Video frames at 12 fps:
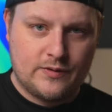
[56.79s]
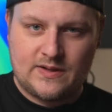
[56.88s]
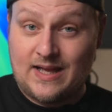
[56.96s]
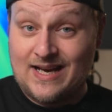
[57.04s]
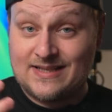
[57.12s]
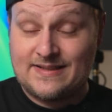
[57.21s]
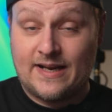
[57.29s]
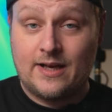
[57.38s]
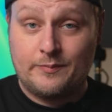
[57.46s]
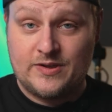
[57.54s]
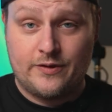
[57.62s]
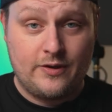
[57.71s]
slash
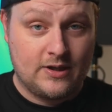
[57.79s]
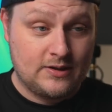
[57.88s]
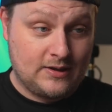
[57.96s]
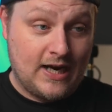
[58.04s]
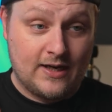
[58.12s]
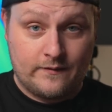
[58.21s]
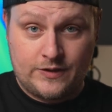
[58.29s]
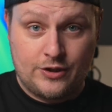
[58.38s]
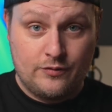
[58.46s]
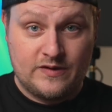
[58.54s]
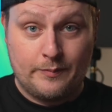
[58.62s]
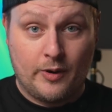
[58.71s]
setup, so you can kind of
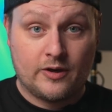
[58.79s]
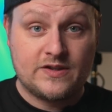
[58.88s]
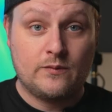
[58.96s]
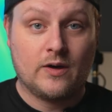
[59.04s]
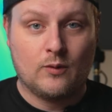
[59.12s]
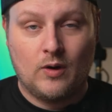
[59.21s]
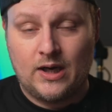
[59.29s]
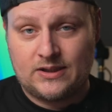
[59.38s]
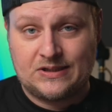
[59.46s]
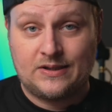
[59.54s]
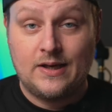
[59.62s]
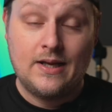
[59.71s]
choose the parts you wanna
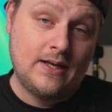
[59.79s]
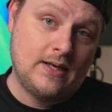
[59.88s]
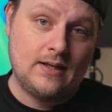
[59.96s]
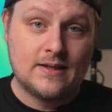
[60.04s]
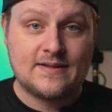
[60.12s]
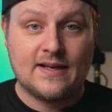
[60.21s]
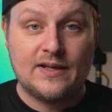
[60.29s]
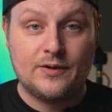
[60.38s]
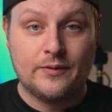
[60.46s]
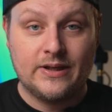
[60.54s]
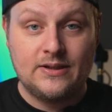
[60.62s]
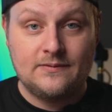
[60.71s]
watch. Let's get
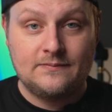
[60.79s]
into it.